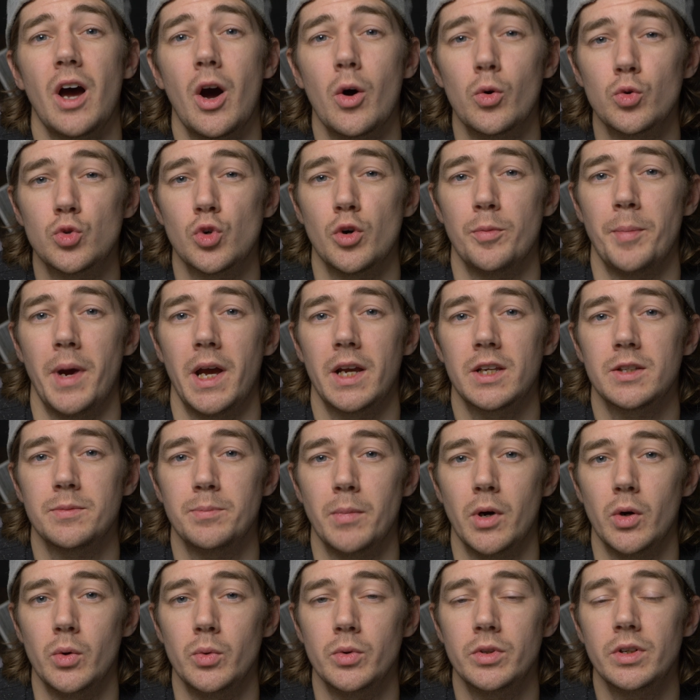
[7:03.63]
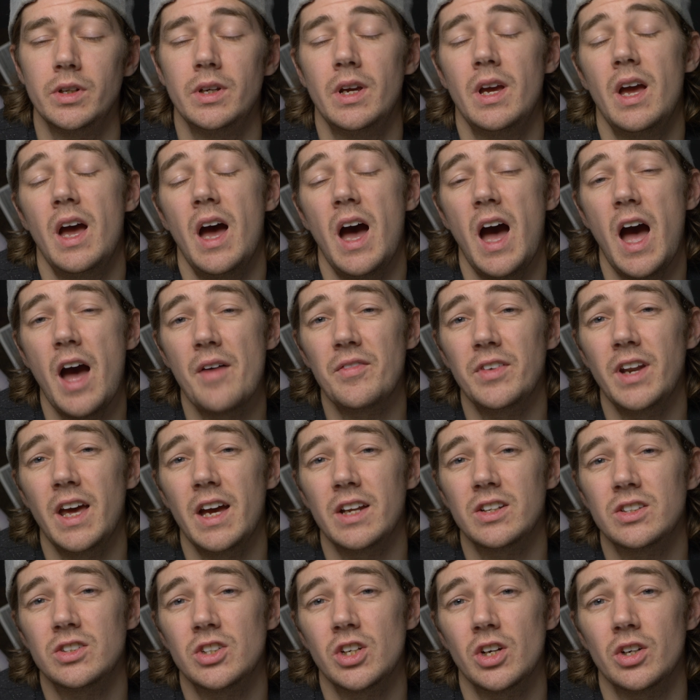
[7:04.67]
Ultramax mode. I haven't
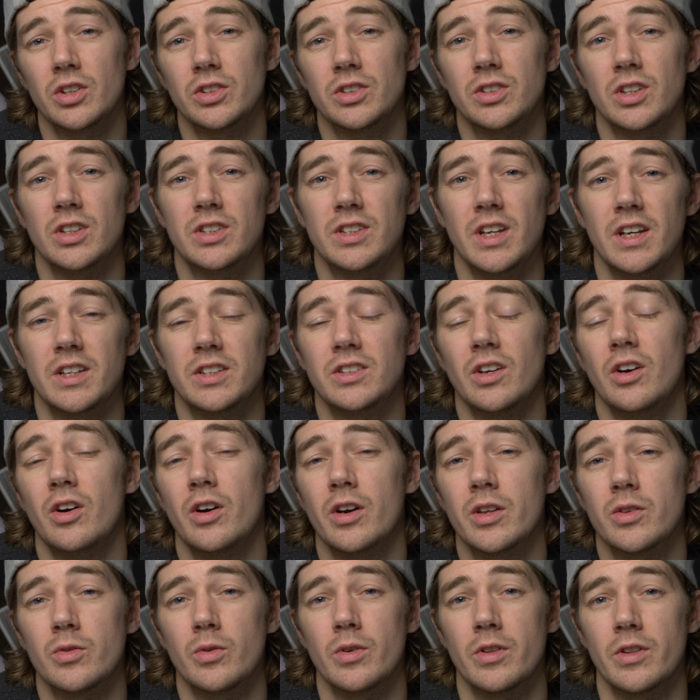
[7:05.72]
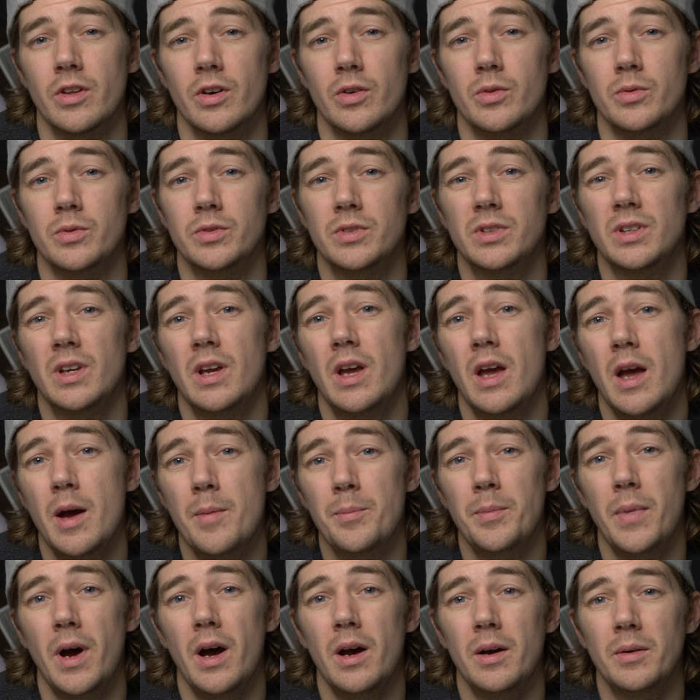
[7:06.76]
had a chance to test either of those,
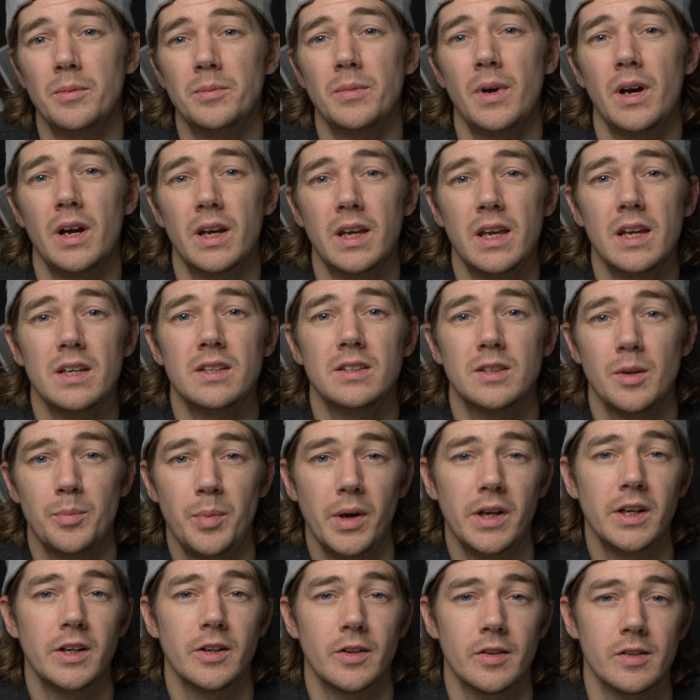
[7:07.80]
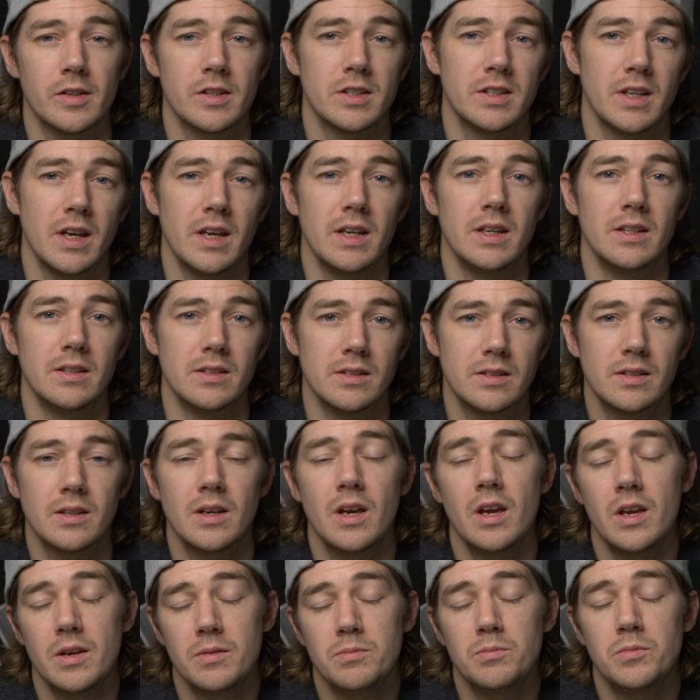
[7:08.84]
but I guess depending on the settings,
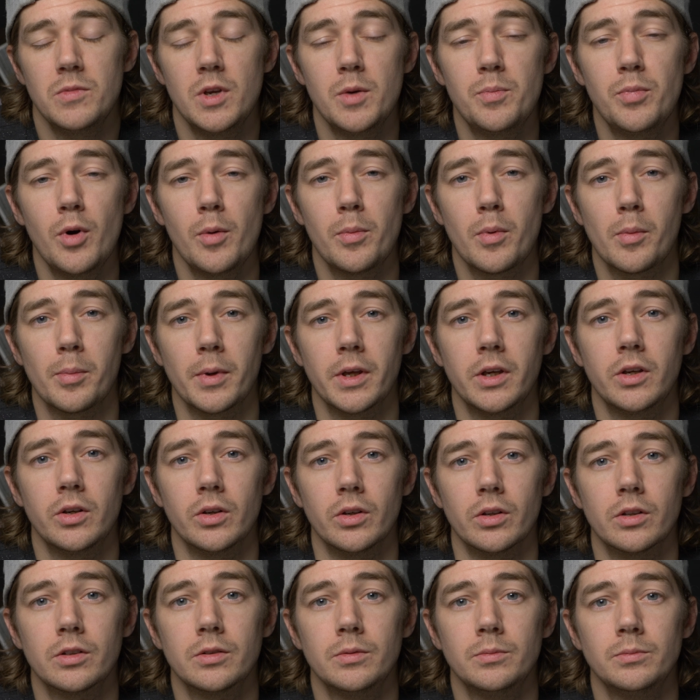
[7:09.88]
you probably could.